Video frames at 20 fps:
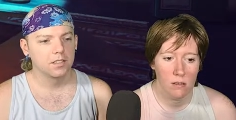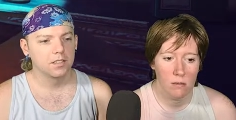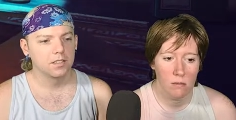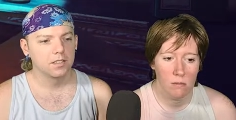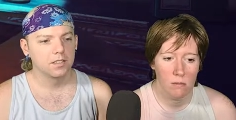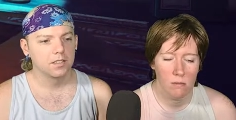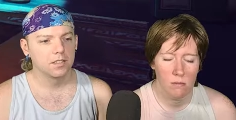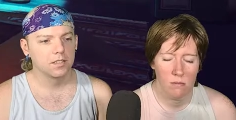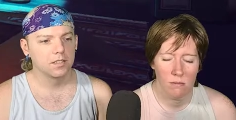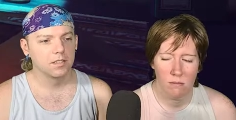
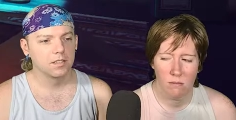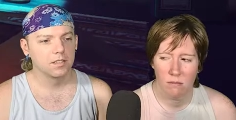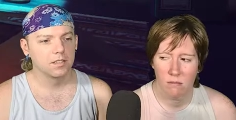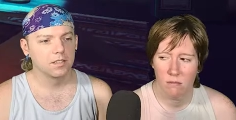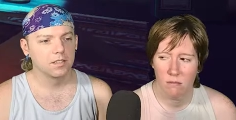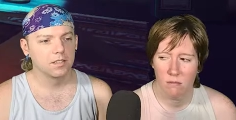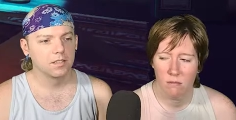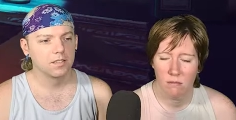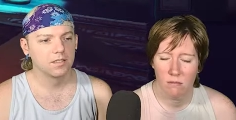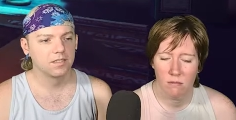
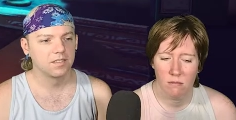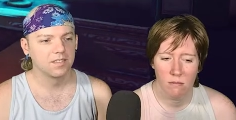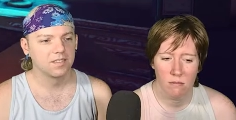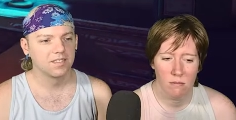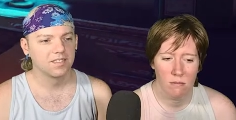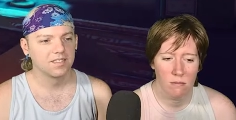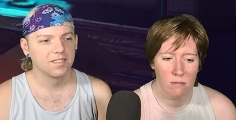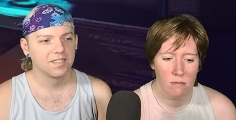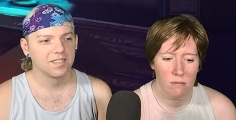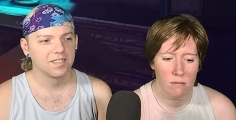
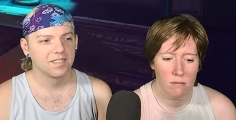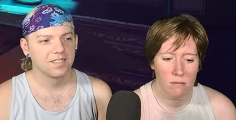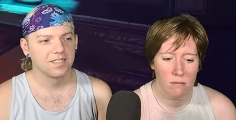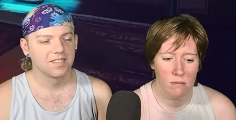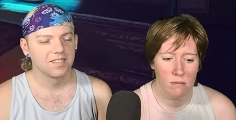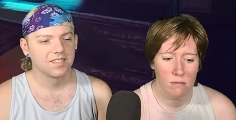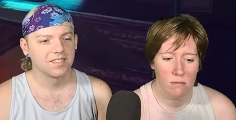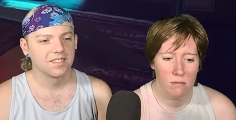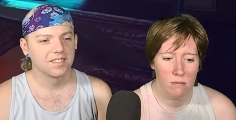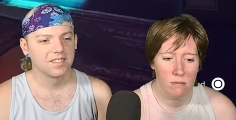
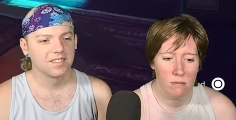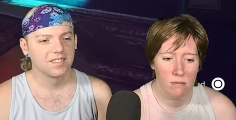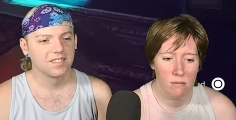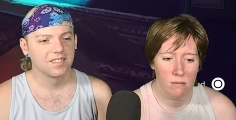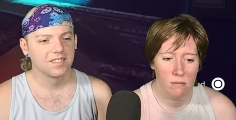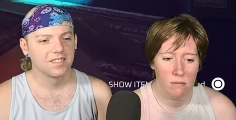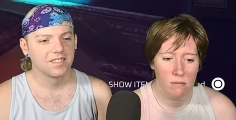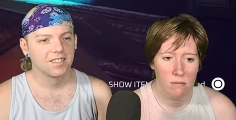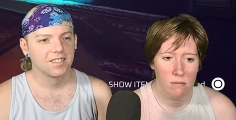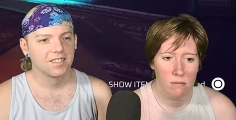
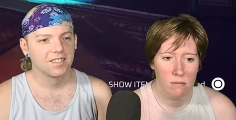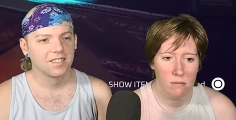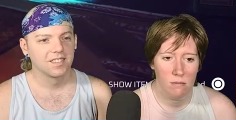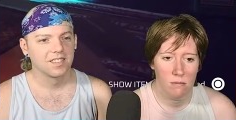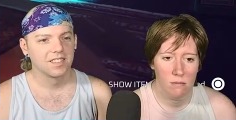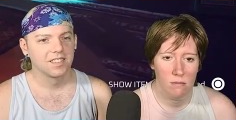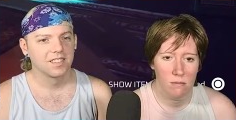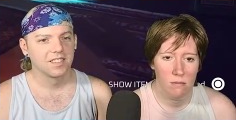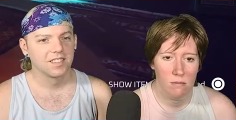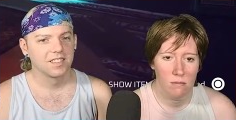
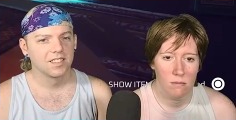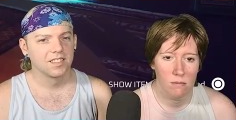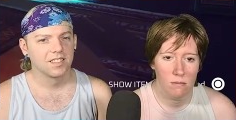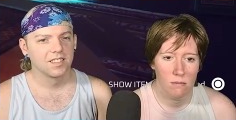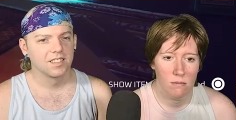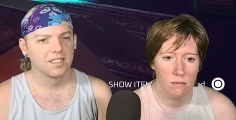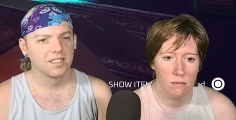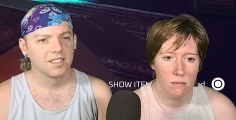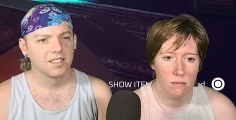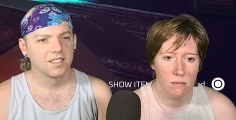
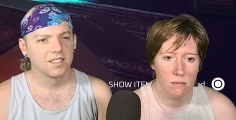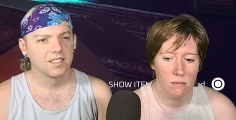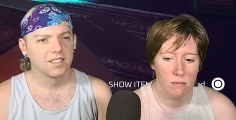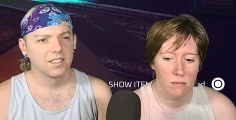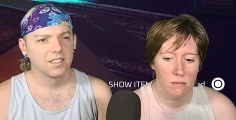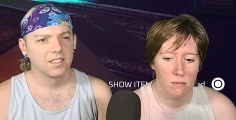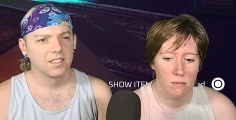[no speech]